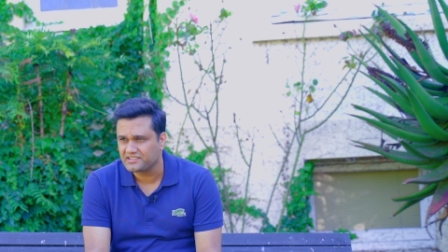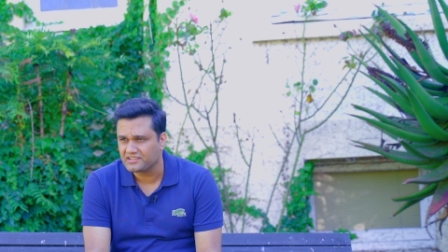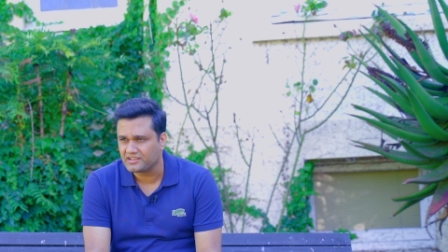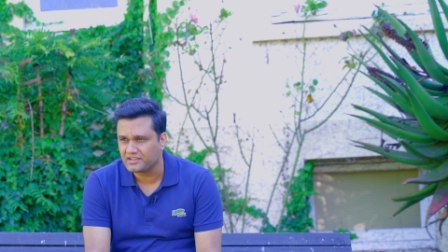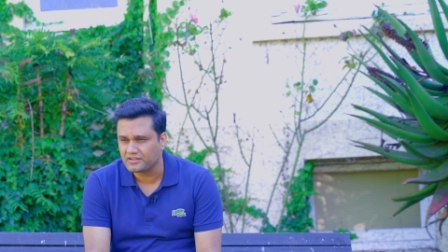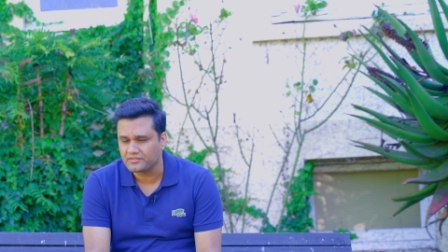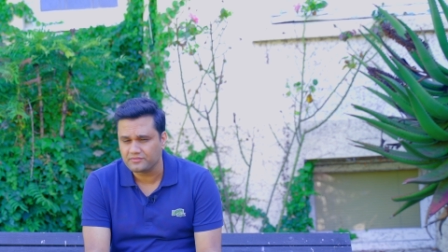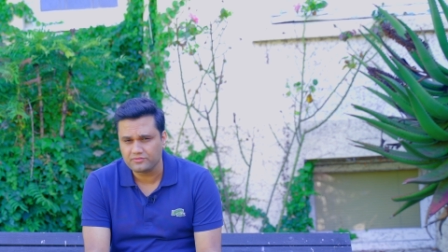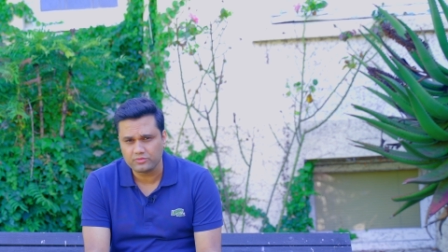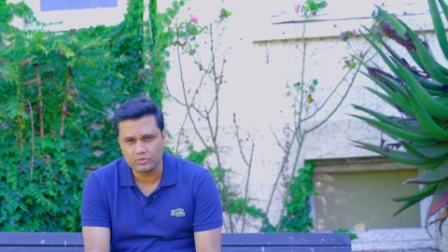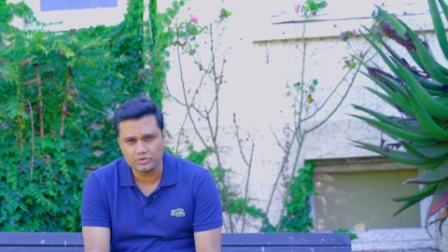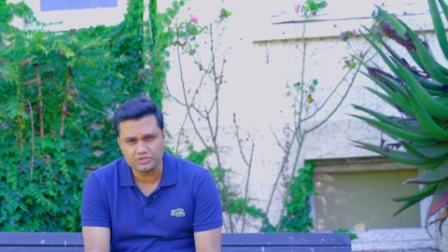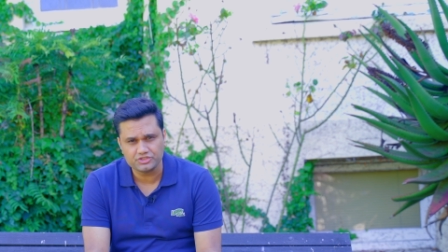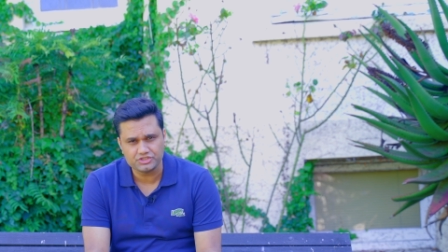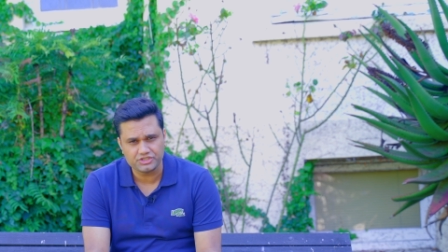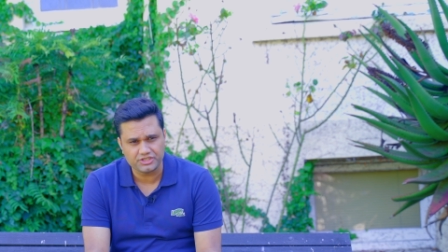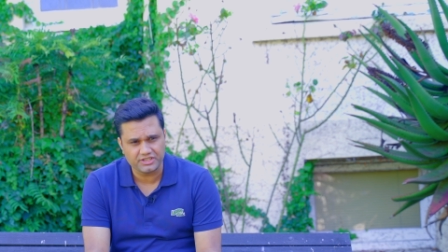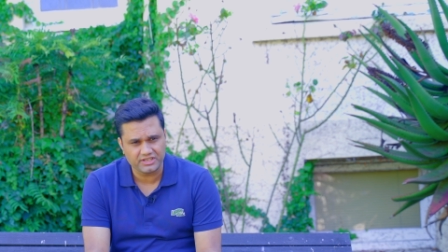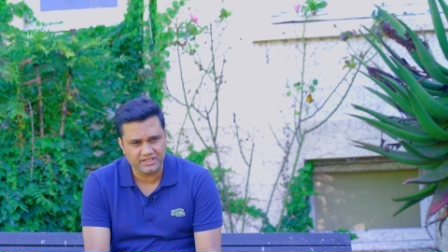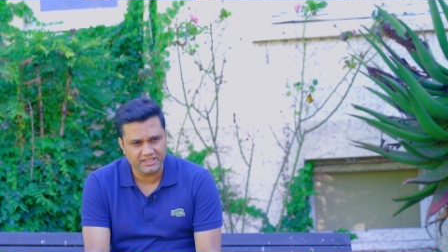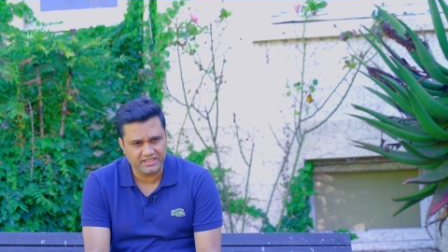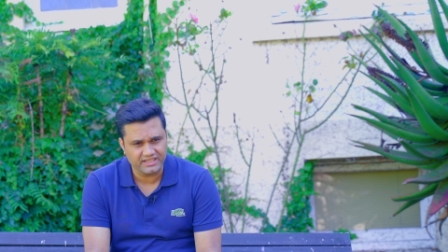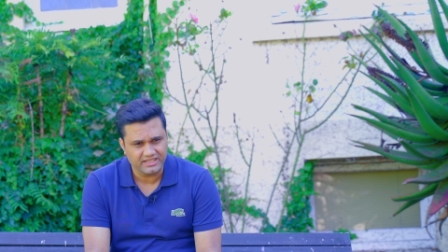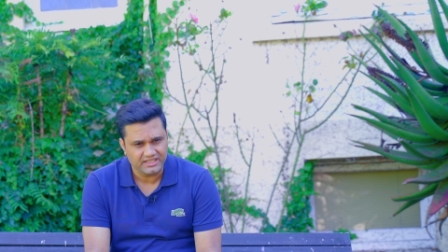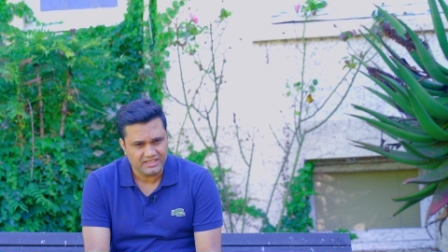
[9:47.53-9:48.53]

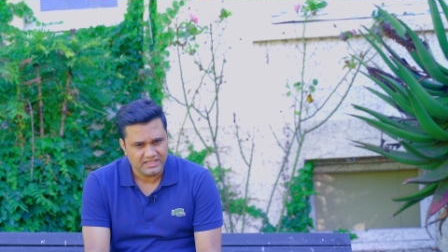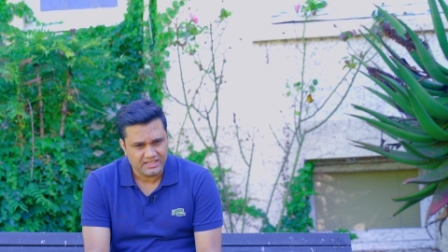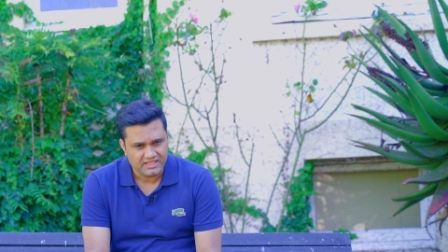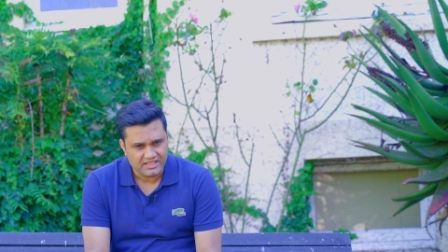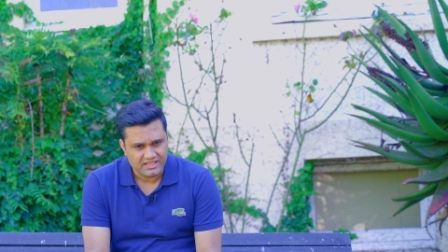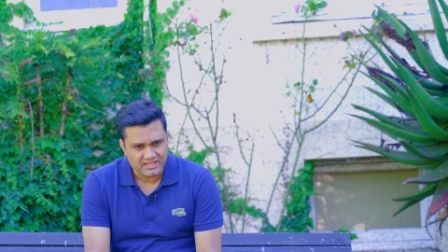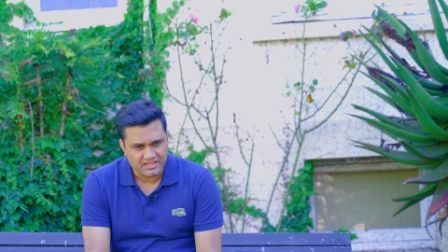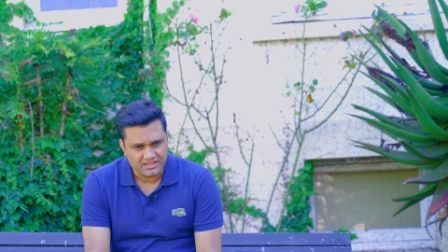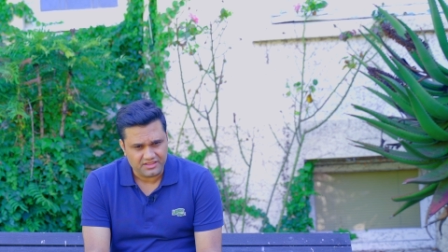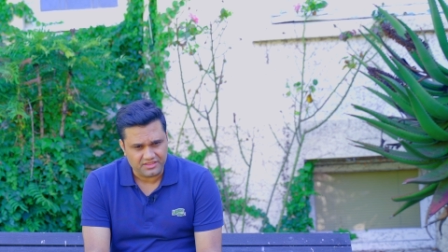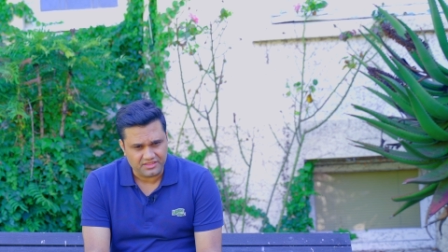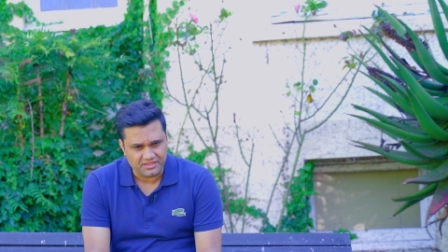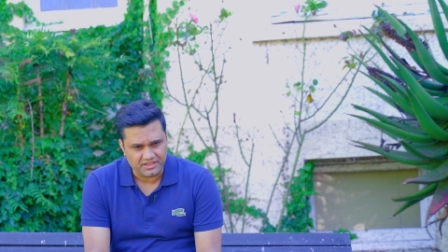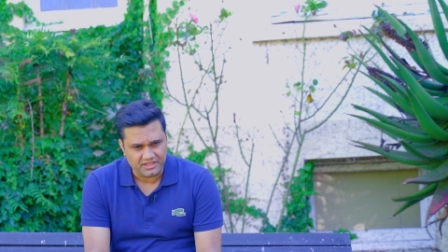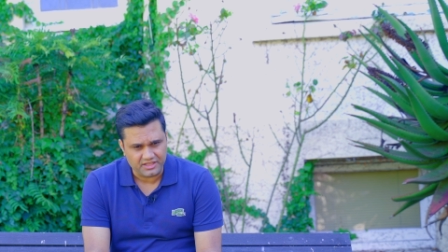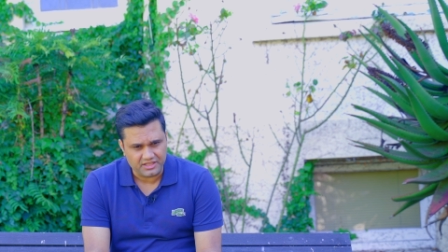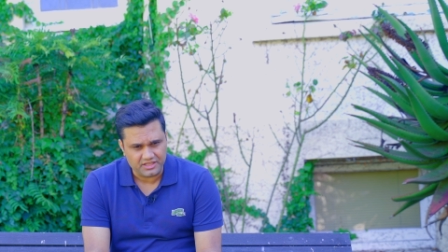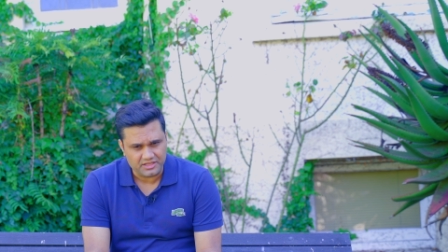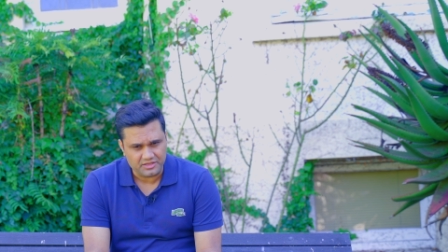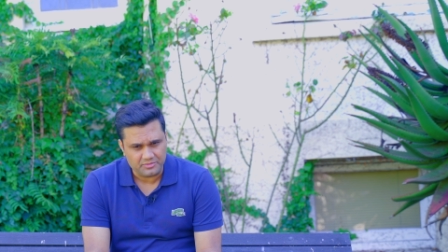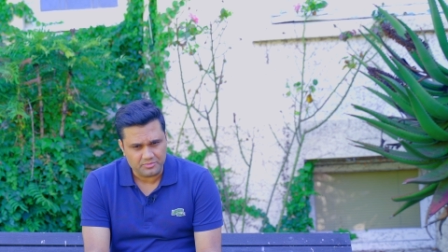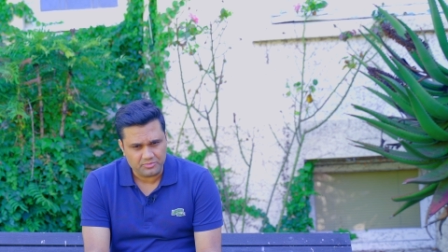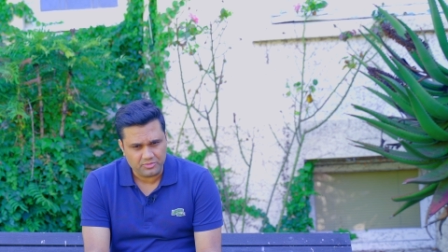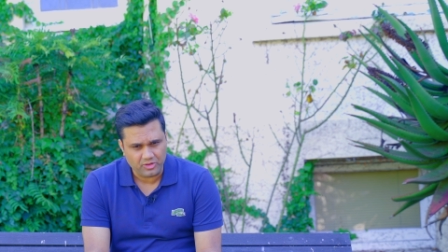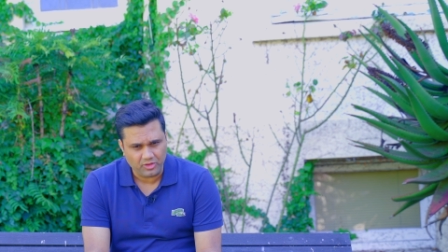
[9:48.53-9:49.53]
Unfortunately, the